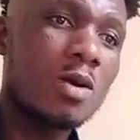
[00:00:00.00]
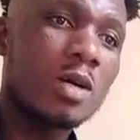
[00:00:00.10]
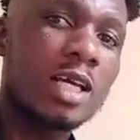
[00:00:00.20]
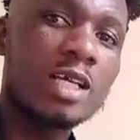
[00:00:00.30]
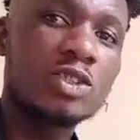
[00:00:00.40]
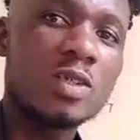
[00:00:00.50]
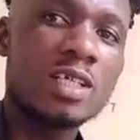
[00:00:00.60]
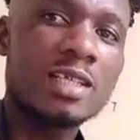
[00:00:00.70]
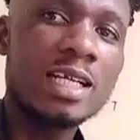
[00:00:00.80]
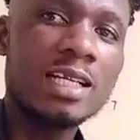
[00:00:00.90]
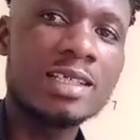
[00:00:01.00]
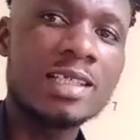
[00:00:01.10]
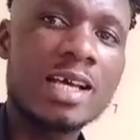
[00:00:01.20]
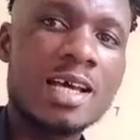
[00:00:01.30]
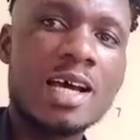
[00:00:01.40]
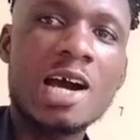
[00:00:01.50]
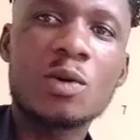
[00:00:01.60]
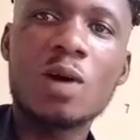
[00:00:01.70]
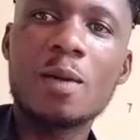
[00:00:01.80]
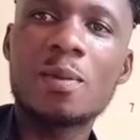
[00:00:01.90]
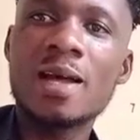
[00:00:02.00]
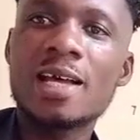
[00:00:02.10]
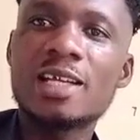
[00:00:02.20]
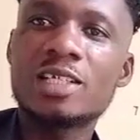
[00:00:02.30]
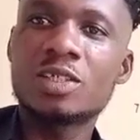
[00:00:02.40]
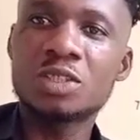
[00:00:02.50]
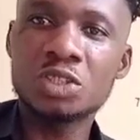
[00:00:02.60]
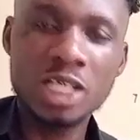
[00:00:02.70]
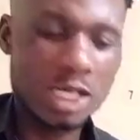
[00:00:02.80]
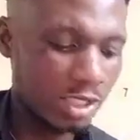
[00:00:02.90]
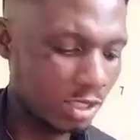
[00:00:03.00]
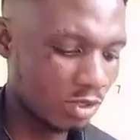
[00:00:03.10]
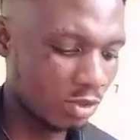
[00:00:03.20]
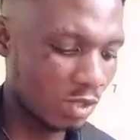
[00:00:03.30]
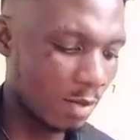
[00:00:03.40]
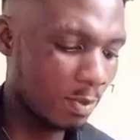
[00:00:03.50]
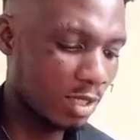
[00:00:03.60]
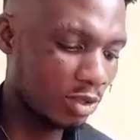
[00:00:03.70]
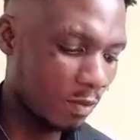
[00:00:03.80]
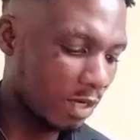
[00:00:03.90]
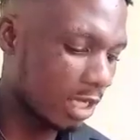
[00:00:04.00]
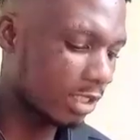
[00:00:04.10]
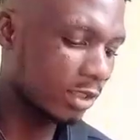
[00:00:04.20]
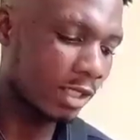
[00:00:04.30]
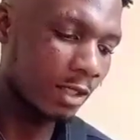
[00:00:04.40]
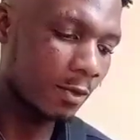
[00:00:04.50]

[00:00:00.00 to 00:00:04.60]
Okay, so the technique there I will apply in additional is you can play something like this.